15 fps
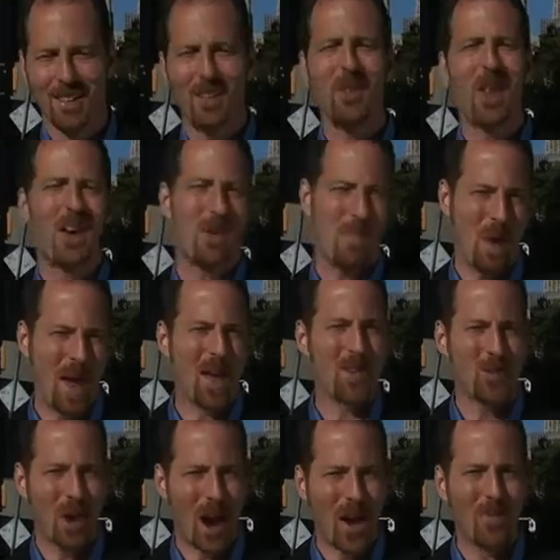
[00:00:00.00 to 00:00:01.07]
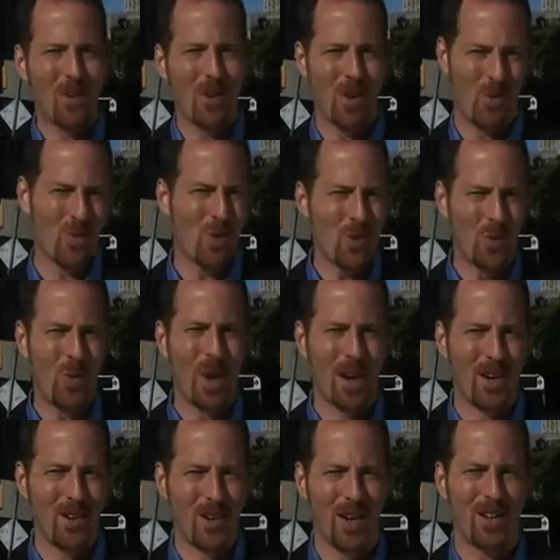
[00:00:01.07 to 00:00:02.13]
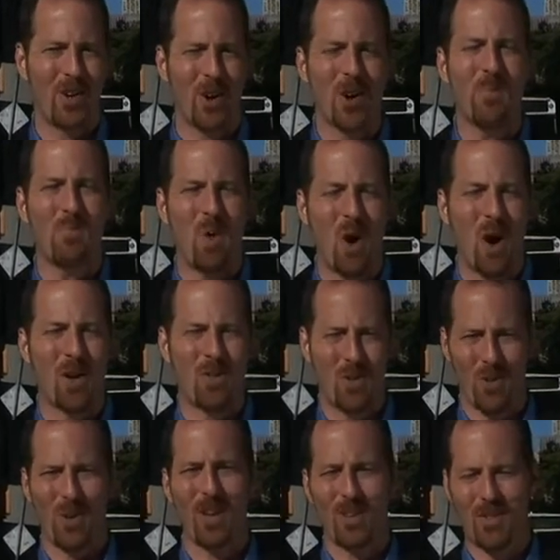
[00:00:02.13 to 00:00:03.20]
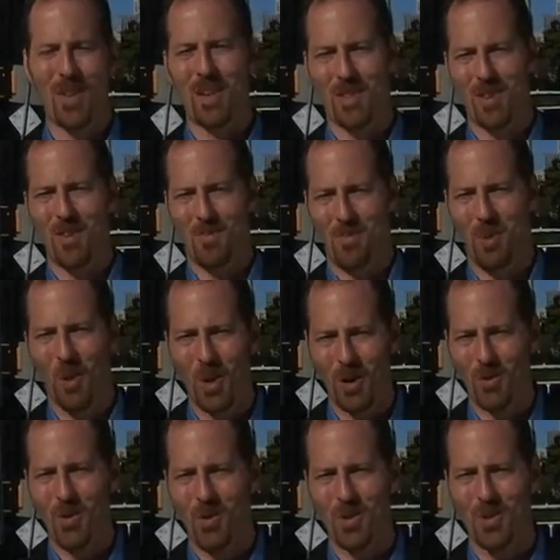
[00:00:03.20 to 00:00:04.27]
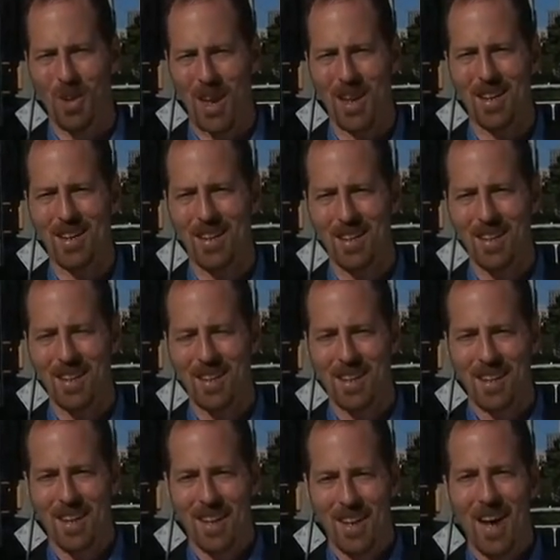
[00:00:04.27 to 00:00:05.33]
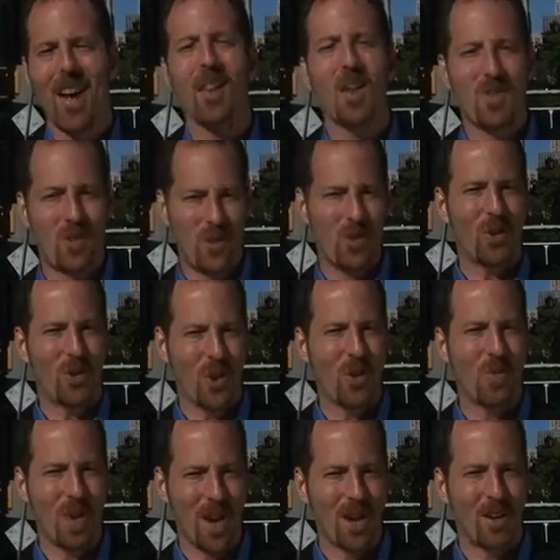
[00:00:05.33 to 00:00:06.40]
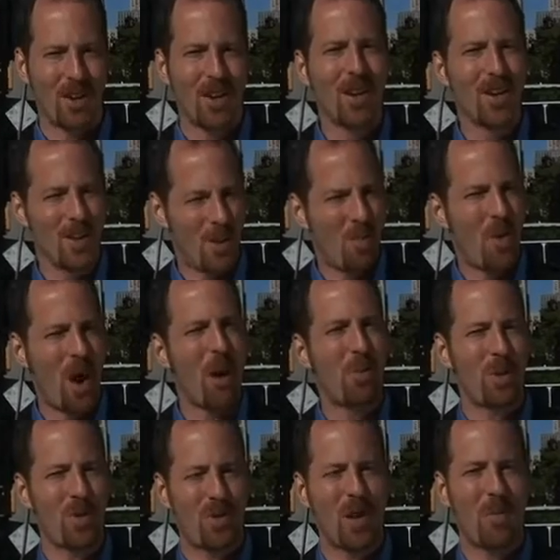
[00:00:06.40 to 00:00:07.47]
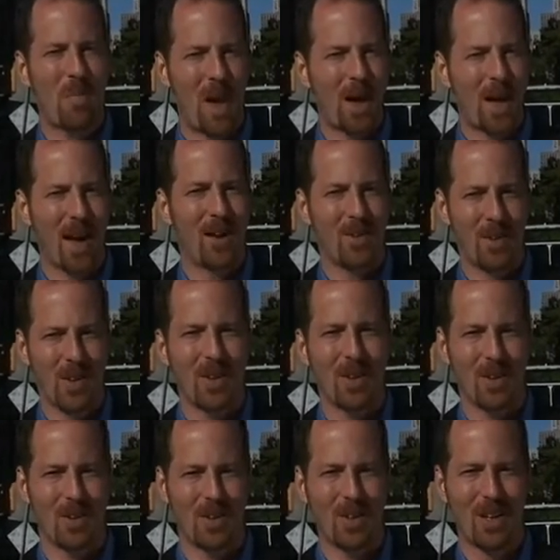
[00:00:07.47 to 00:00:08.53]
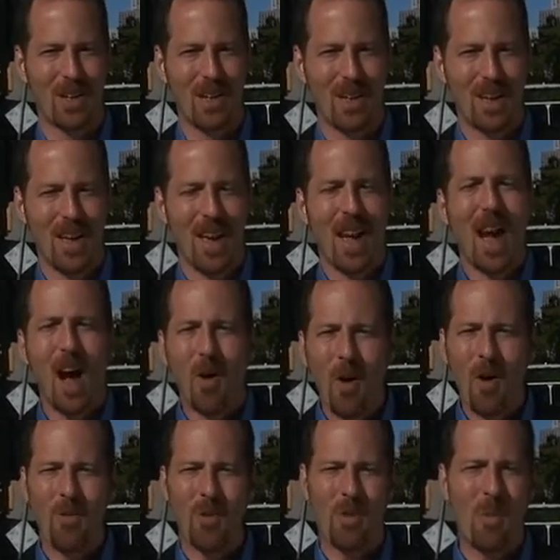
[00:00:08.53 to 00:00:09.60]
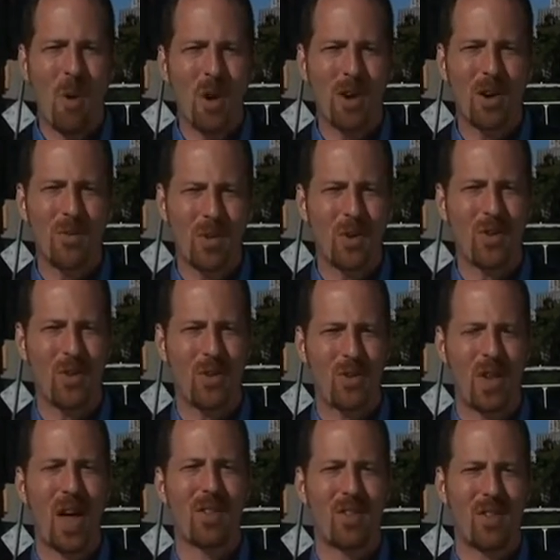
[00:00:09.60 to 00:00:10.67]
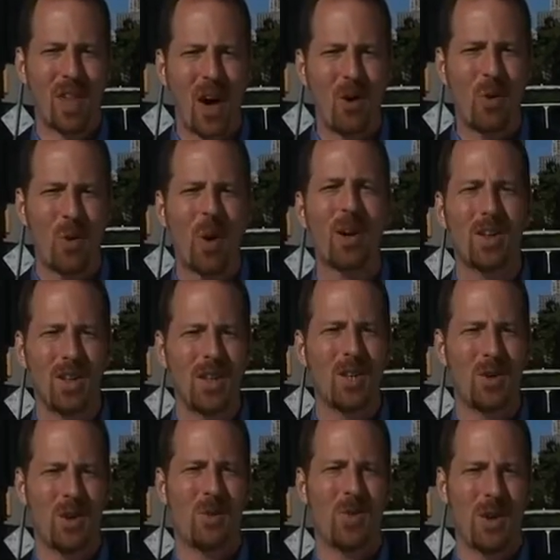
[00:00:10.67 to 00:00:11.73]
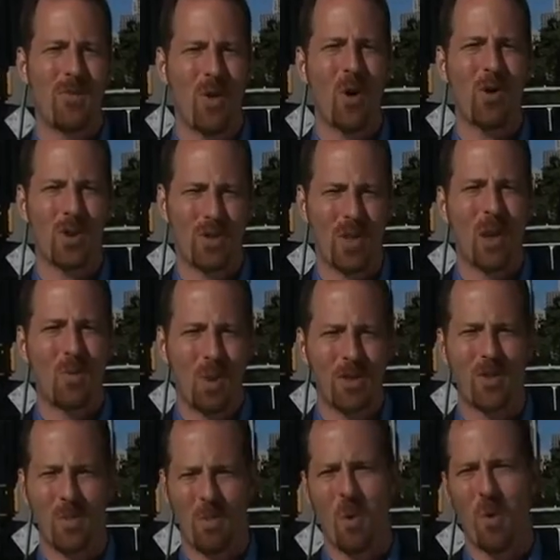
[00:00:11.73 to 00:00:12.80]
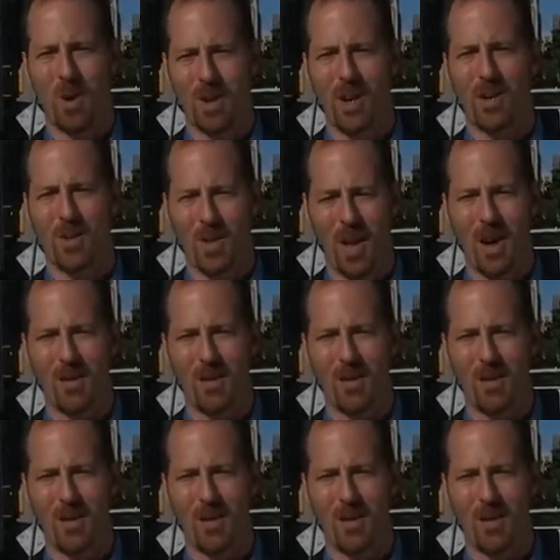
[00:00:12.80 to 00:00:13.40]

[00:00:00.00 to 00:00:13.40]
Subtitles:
Do you let a bad driver, a rude waiter, a curt boss, or an insensitive employee ruin your day? Unless you're the Terminator, you're probably set back on your heels. However, the mark of your success is how quickly you can refocus on what's important in your